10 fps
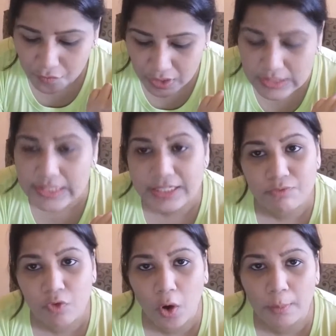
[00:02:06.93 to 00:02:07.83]
First
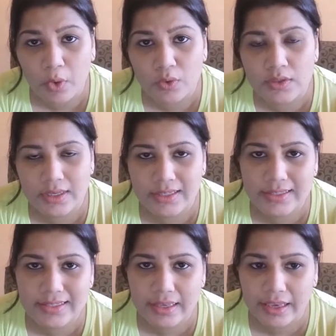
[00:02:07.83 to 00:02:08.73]
and foremost,
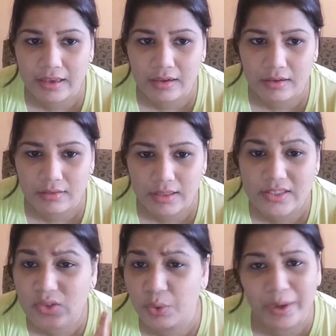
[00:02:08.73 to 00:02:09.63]

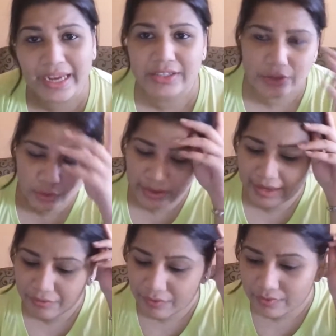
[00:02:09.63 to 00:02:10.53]
it's great, you know,
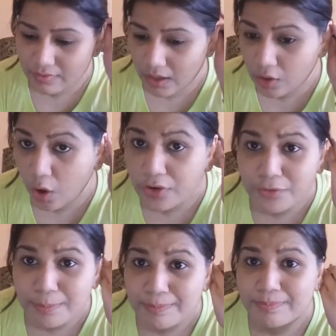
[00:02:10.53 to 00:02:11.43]
a lot
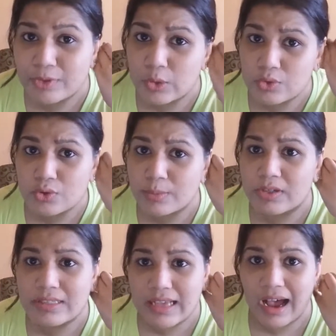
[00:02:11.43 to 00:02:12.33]
of
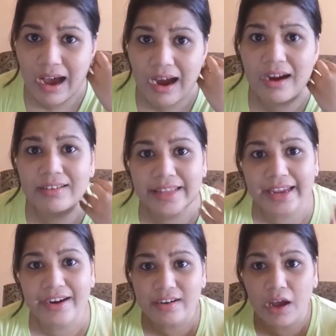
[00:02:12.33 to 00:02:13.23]
YouTubers are
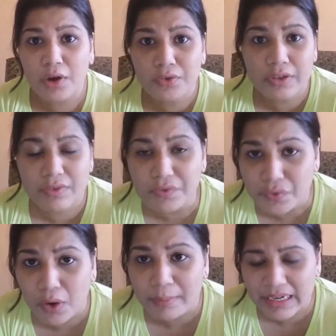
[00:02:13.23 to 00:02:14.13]
there now,
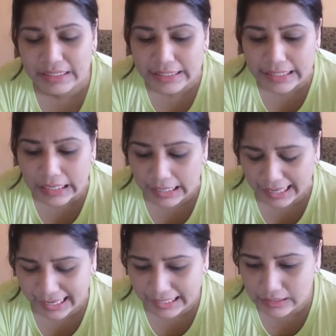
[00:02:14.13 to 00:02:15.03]
even from
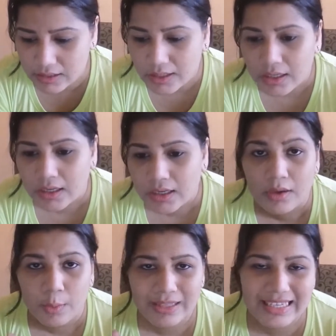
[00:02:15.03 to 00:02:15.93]
India, and
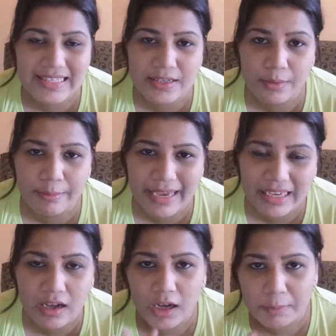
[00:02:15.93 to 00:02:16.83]
whether it's a
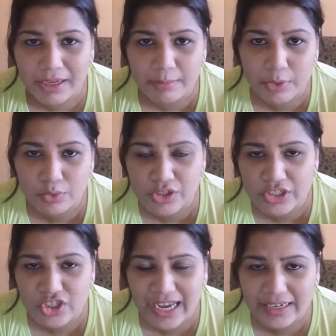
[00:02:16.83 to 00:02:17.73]
makeup and
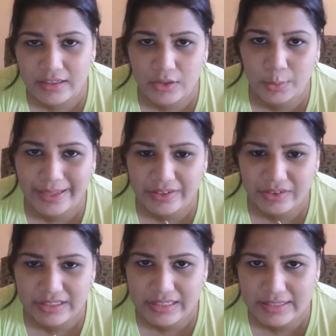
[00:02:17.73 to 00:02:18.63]
beauty channel,
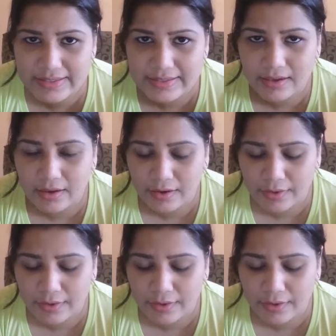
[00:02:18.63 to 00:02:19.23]
whether it is